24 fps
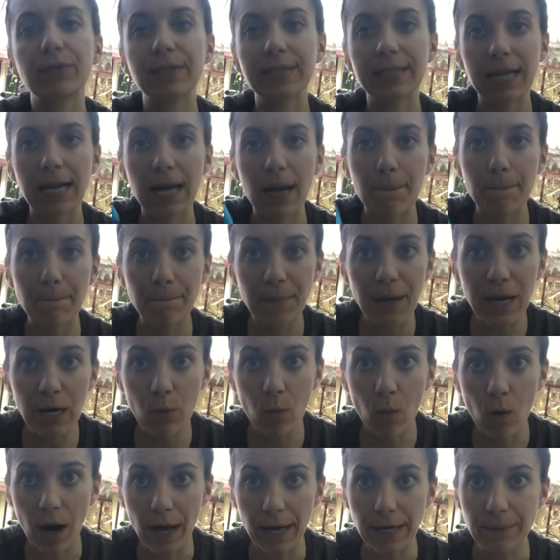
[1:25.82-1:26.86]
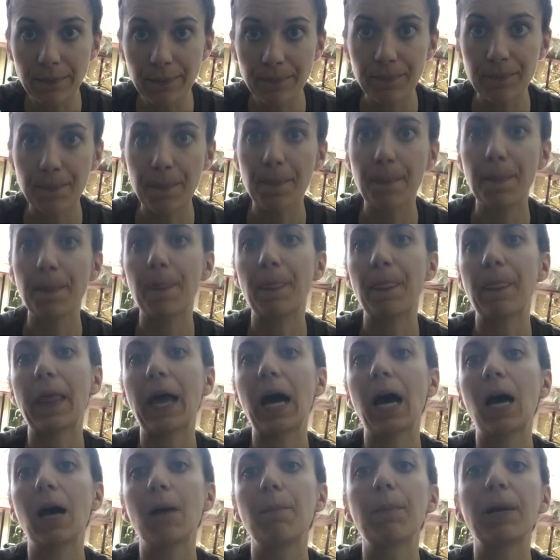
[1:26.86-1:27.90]
say, a big one,
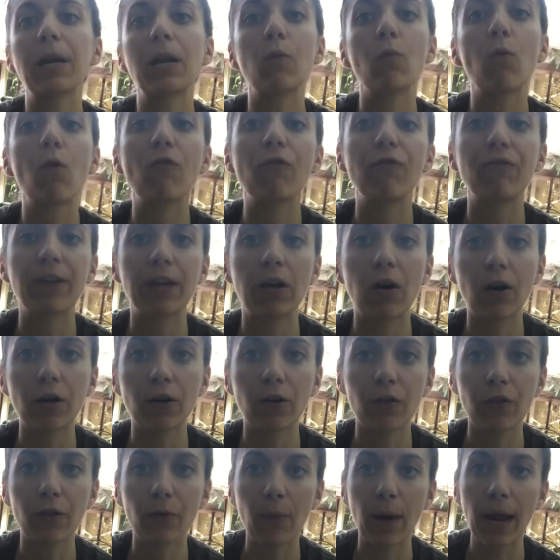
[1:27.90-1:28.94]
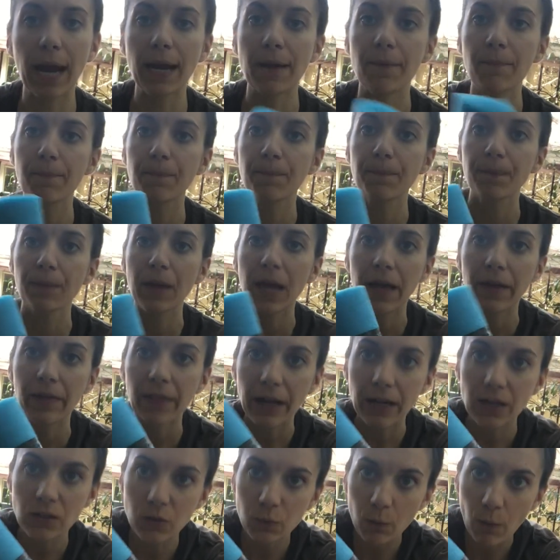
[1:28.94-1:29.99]
but it won't fit on all the way.
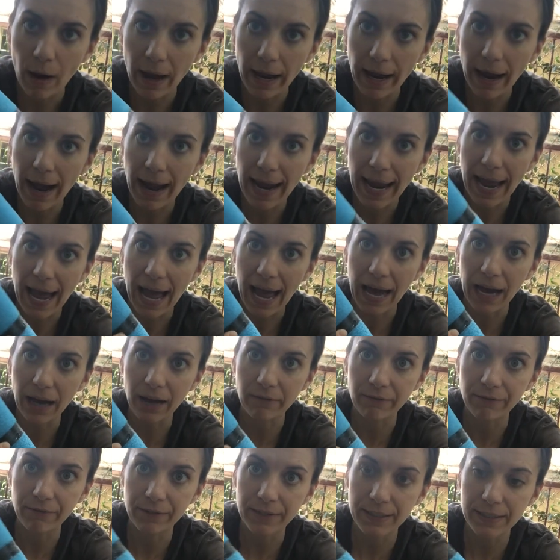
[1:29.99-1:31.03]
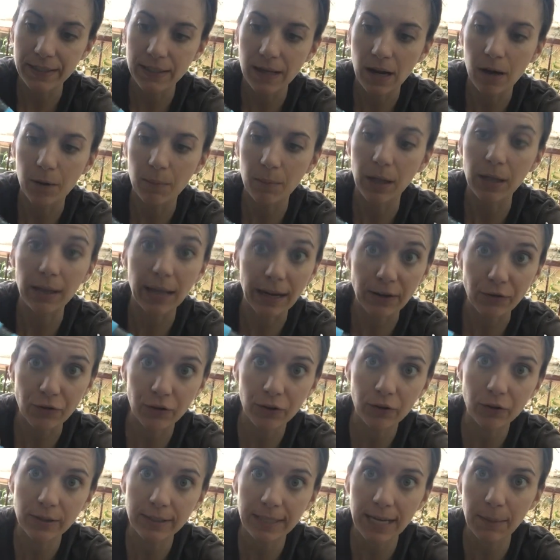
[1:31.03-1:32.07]
That is why I have some
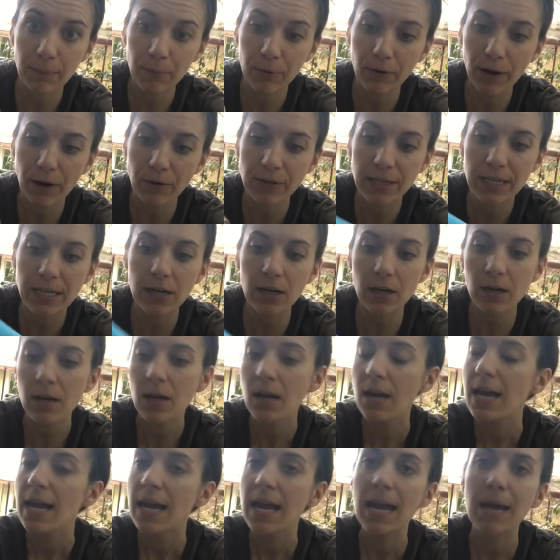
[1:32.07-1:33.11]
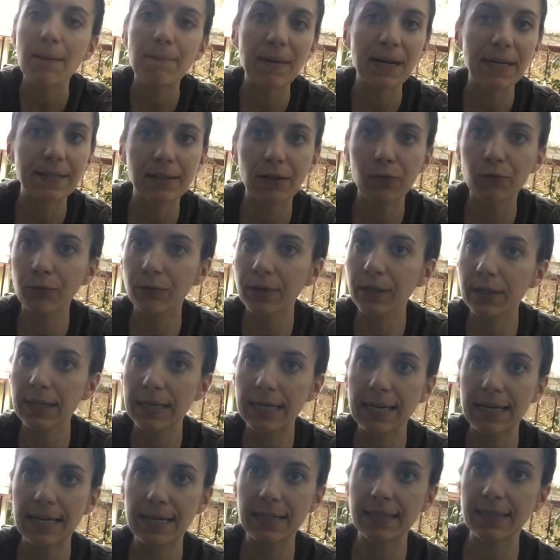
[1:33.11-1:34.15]
electrical tape around here. It makes it really
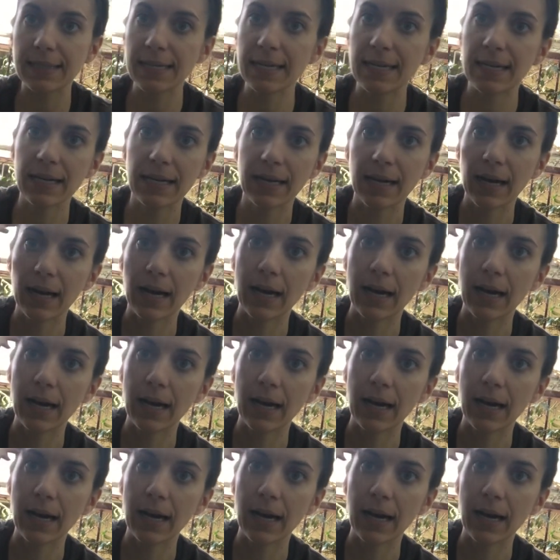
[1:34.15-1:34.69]
easy